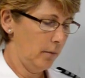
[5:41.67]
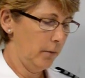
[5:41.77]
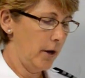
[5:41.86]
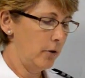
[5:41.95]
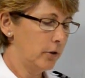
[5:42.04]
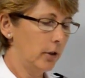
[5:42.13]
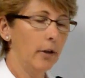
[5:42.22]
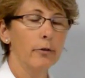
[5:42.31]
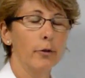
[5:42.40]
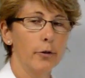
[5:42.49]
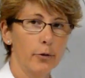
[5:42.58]
um, know to
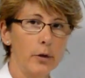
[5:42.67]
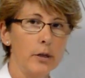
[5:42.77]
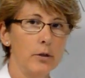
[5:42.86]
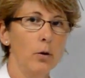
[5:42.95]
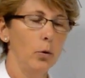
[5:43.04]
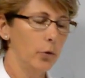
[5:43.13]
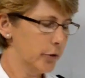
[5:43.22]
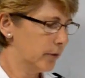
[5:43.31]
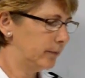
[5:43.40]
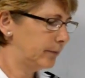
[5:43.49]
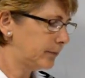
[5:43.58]
look for three
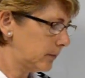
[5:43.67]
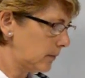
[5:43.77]
souls.